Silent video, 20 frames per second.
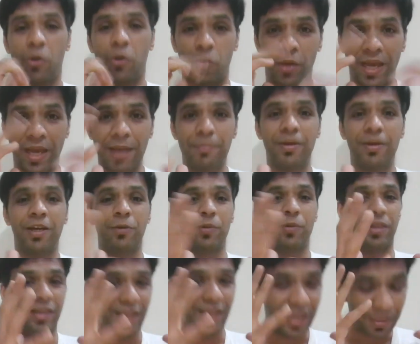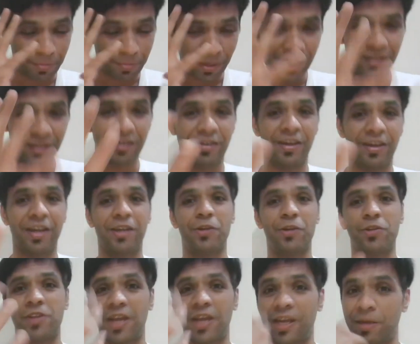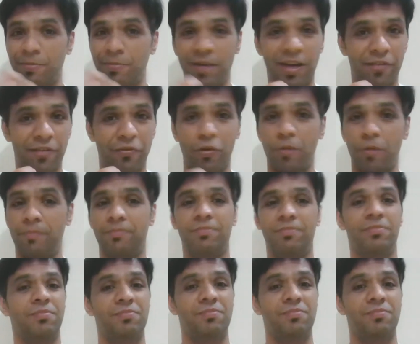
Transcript: Collaborate with like-minded creators on our platform.